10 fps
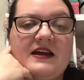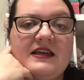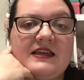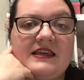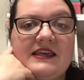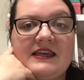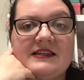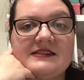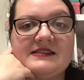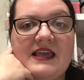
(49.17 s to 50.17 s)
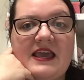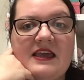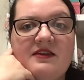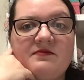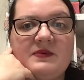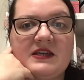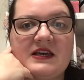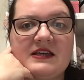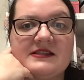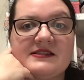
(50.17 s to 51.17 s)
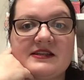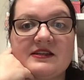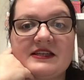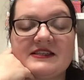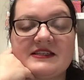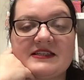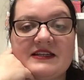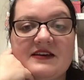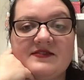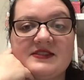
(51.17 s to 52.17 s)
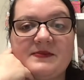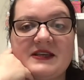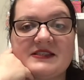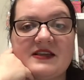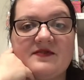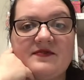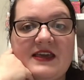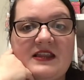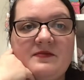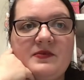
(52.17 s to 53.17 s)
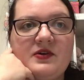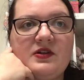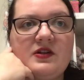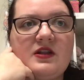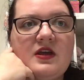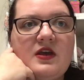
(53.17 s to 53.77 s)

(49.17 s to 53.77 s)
it can't save because there isn't enough space available,